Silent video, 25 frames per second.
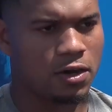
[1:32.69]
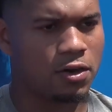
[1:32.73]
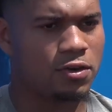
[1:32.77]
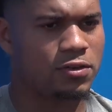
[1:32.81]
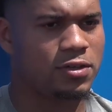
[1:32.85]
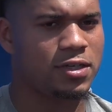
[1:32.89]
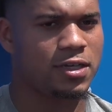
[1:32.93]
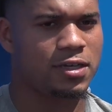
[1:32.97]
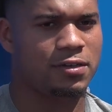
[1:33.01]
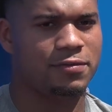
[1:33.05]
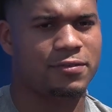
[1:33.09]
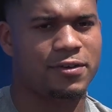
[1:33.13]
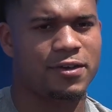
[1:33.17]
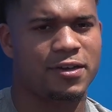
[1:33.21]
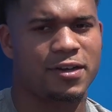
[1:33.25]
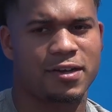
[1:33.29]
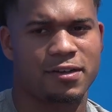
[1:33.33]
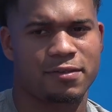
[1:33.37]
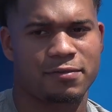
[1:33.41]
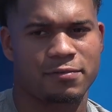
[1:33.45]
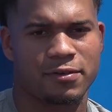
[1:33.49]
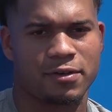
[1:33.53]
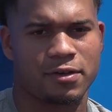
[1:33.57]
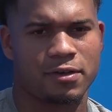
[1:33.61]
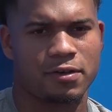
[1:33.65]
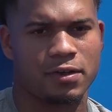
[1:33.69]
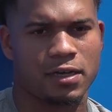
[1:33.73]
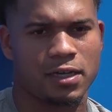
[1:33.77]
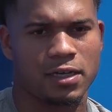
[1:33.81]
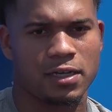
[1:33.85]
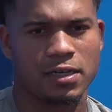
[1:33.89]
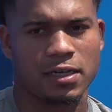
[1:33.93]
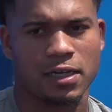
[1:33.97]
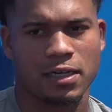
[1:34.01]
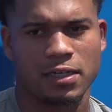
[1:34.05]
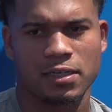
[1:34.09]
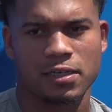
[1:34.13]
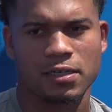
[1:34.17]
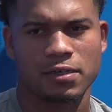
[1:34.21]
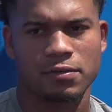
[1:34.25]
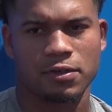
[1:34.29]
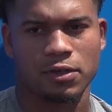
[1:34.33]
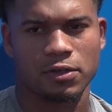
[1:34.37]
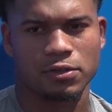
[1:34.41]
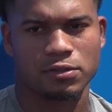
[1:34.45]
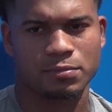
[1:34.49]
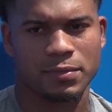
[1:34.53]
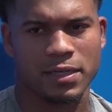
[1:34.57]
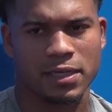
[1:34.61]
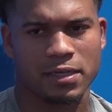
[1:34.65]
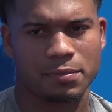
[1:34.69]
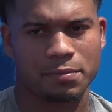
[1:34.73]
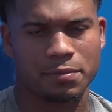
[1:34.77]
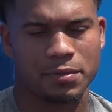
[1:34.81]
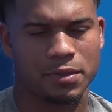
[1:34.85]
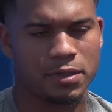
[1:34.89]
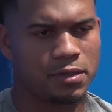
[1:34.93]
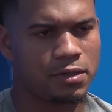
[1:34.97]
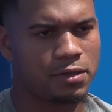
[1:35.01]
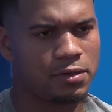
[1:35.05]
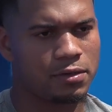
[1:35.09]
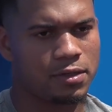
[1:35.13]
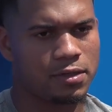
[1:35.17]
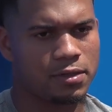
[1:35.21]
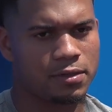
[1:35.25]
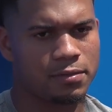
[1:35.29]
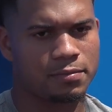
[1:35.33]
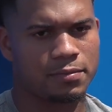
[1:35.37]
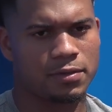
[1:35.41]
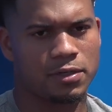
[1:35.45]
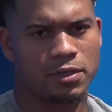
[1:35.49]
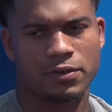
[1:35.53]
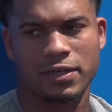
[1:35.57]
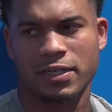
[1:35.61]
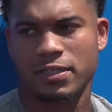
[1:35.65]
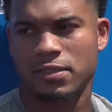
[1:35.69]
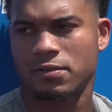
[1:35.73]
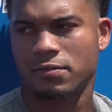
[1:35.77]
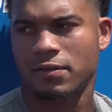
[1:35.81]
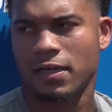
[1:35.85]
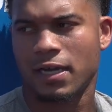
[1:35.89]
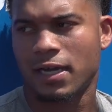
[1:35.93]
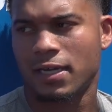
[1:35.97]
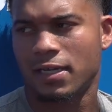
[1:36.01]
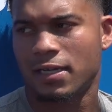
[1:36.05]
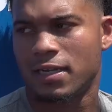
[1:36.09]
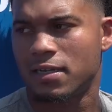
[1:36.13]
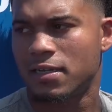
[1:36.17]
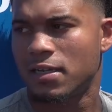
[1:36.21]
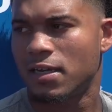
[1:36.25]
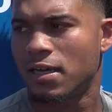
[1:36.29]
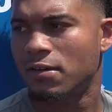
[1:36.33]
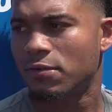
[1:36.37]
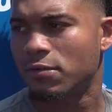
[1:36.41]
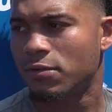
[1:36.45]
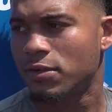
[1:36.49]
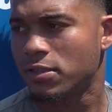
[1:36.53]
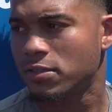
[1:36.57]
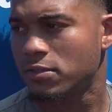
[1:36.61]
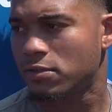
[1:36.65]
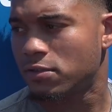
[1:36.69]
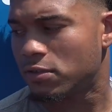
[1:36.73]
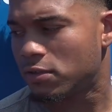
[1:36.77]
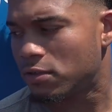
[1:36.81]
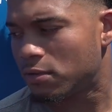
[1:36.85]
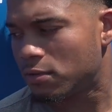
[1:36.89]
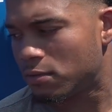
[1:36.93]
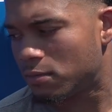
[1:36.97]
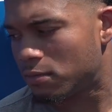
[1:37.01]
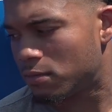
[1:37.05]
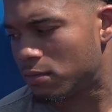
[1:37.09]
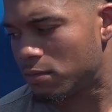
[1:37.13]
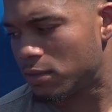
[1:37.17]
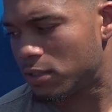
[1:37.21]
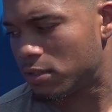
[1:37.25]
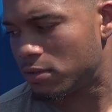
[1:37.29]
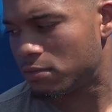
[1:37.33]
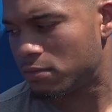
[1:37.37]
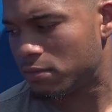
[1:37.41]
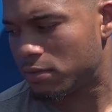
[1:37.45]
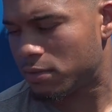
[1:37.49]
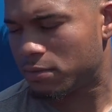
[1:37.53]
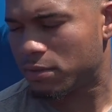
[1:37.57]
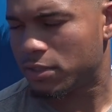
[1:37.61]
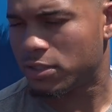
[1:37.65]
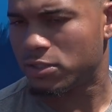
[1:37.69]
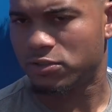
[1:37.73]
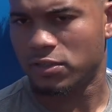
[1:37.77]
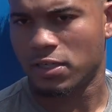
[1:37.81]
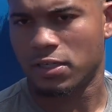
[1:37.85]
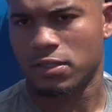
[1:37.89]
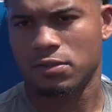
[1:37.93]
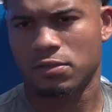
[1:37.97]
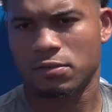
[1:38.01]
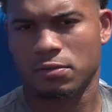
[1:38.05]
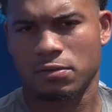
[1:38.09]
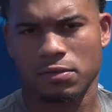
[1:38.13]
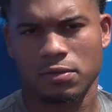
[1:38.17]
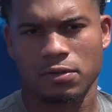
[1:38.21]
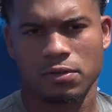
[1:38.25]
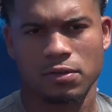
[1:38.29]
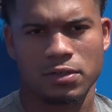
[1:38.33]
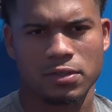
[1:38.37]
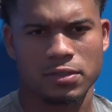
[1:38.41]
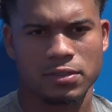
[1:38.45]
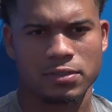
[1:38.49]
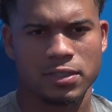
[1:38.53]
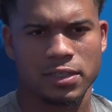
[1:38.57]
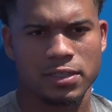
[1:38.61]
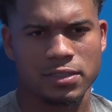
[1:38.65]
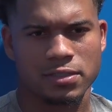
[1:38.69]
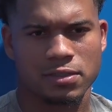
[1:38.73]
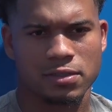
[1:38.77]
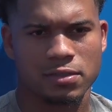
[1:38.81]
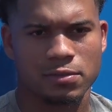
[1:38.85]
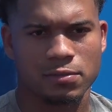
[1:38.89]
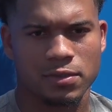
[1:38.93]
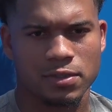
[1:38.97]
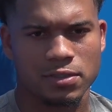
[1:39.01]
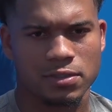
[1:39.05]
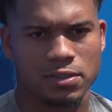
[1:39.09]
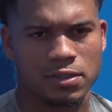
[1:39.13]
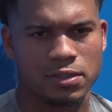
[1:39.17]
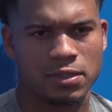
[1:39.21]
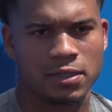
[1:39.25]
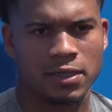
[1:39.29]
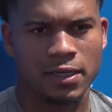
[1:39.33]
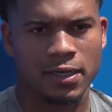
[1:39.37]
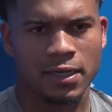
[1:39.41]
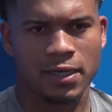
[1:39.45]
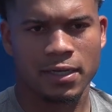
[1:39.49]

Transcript: Oh yeah, very involved. I love Coach Matty Pito, aggressive guy. I love what he's doing, what he's trying to do with the organization. He wants to,